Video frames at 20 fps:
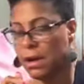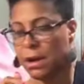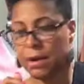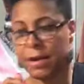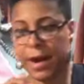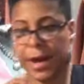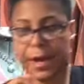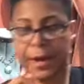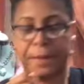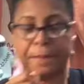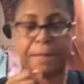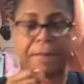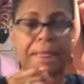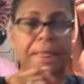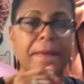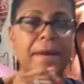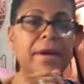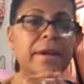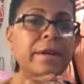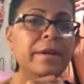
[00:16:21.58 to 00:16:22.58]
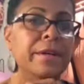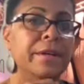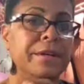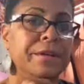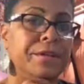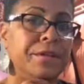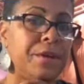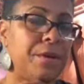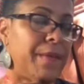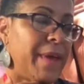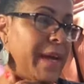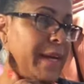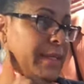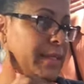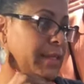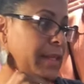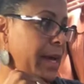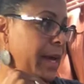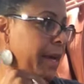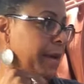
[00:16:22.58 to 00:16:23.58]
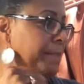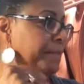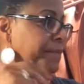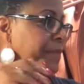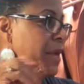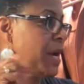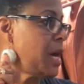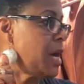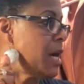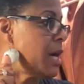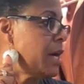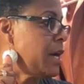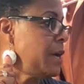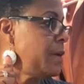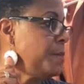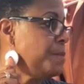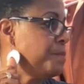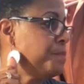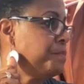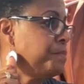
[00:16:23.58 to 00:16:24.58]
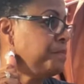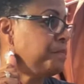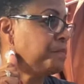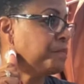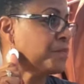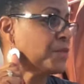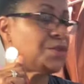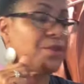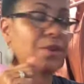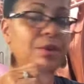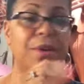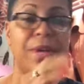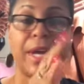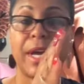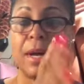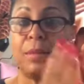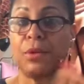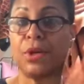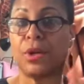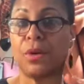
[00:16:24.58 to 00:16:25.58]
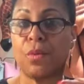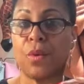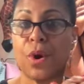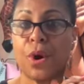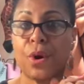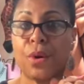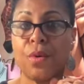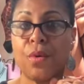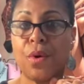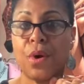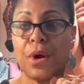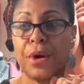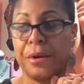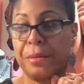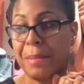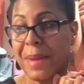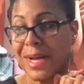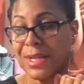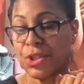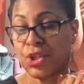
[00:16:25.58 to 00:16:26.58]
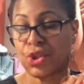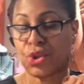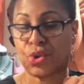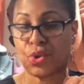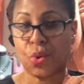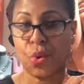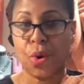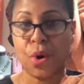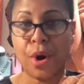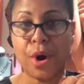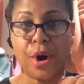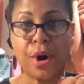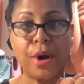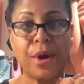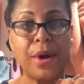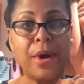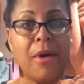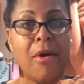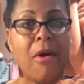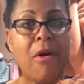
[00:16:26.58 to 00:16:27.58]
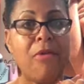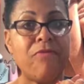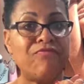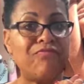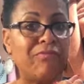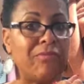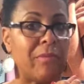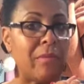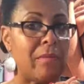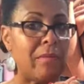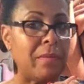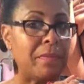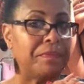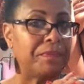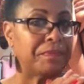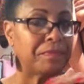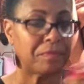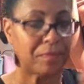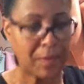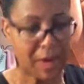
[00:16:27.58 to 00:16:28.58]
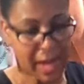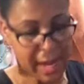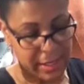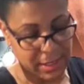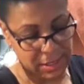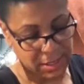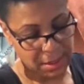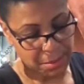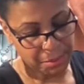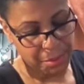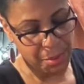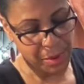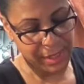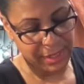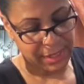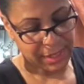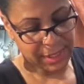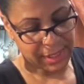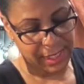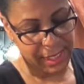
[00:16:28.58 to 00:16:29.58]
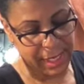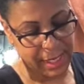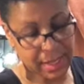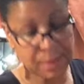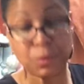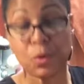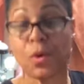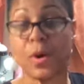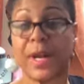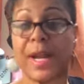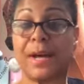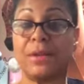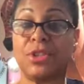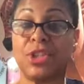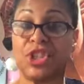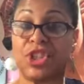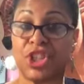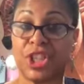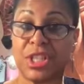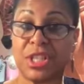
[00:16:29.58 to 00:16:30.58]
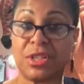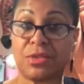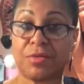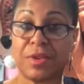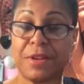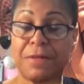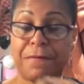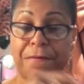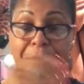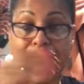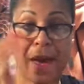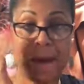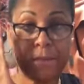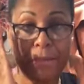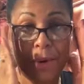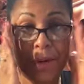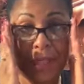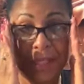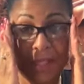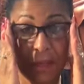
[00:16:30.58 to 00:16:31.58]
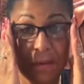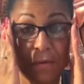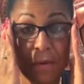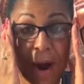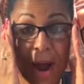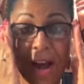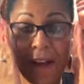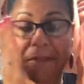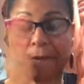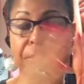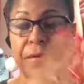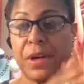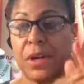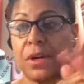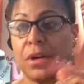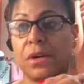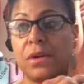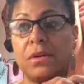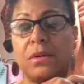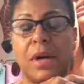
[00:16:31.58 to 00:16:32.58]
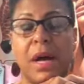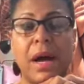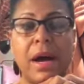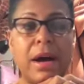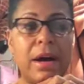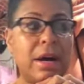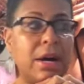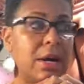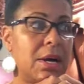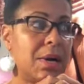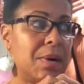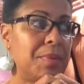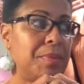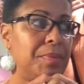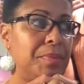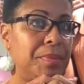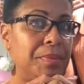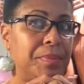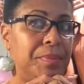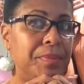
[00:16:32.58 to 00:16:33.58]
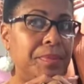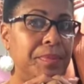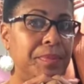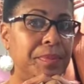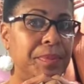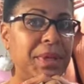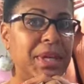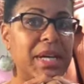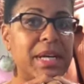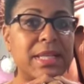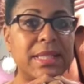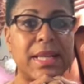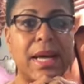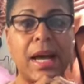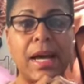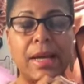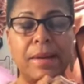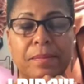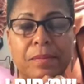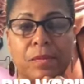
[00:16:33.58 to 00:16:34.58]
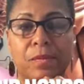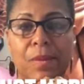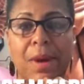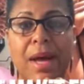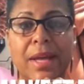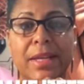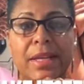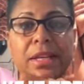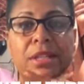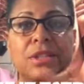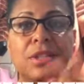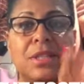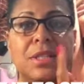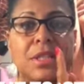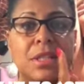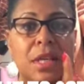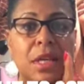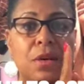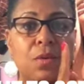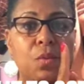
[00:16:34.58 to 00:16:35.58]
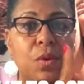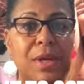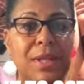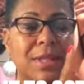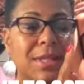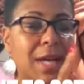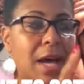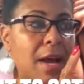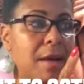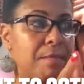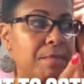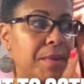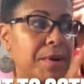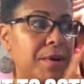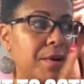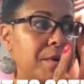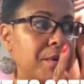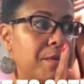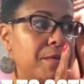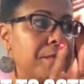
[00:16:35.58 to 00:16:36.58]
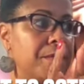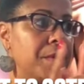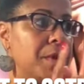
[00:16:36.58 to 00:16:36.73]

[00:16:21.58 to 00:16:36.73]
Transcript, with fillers: All right, so that's that. Um, so yeah, I'm gonna work on my store at some point today. I'm going out to G Street Fabrics in Rockville um, because I'm I need to see what type of